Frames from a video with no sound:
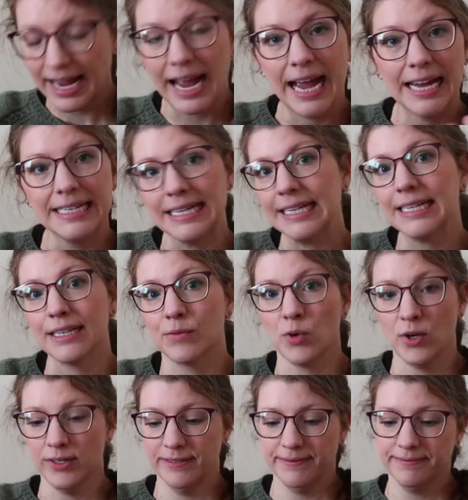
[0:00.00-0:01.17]
I needed
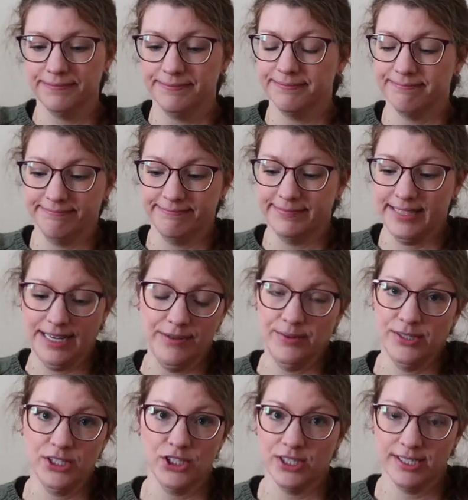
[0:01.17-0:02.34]
one. It
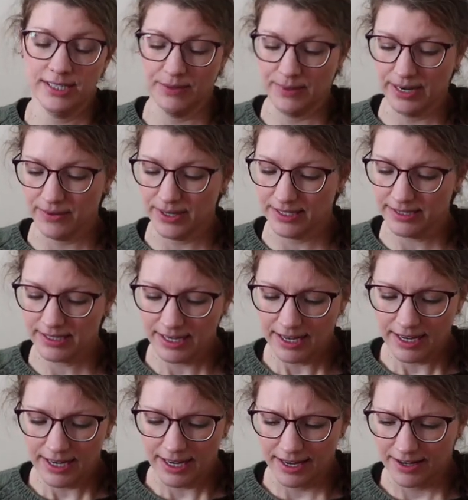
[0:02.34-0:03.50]
was just the way it was.
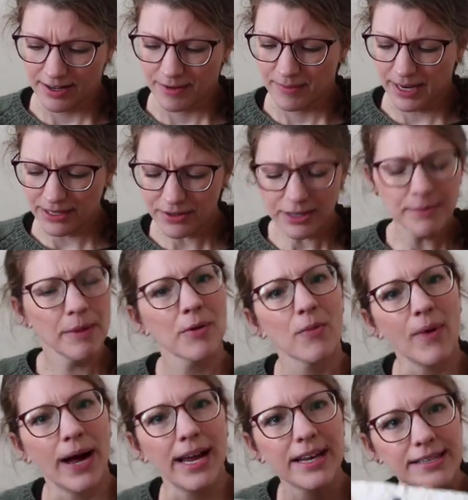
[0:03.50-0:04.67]
Um, I don't remember
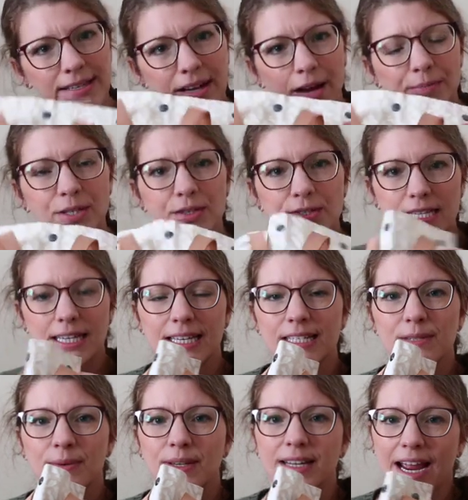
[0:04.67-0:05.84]
why I stopped using this
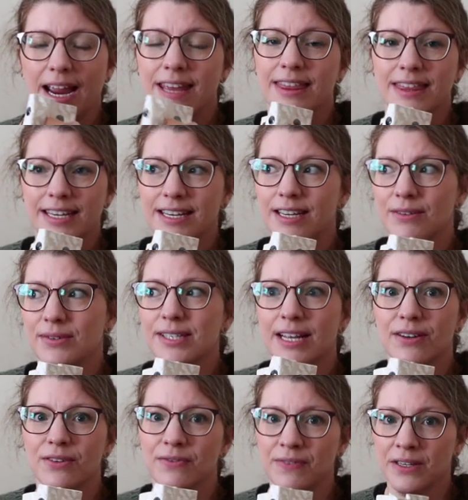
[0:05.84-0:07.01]
one. I think it was out
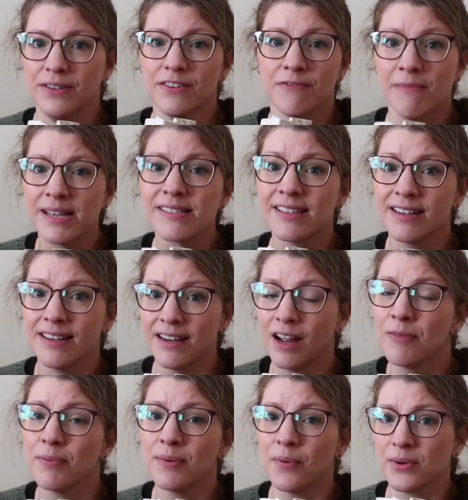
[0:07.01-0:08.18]
of fear of messing it
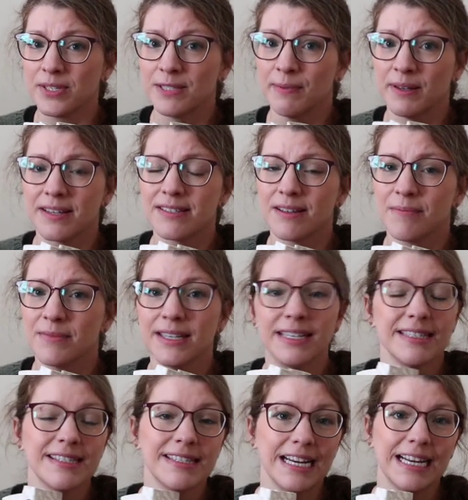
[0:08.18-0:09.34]
up or spilling something
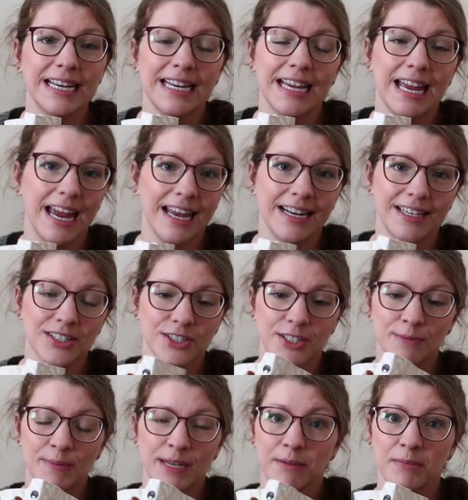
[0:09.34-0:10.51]
and staining it and it
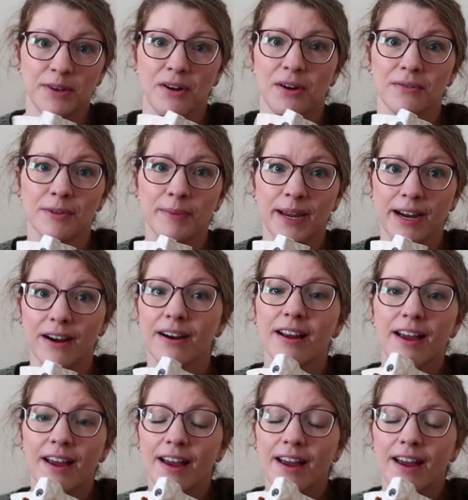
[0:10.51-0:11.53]
just being beyond repair.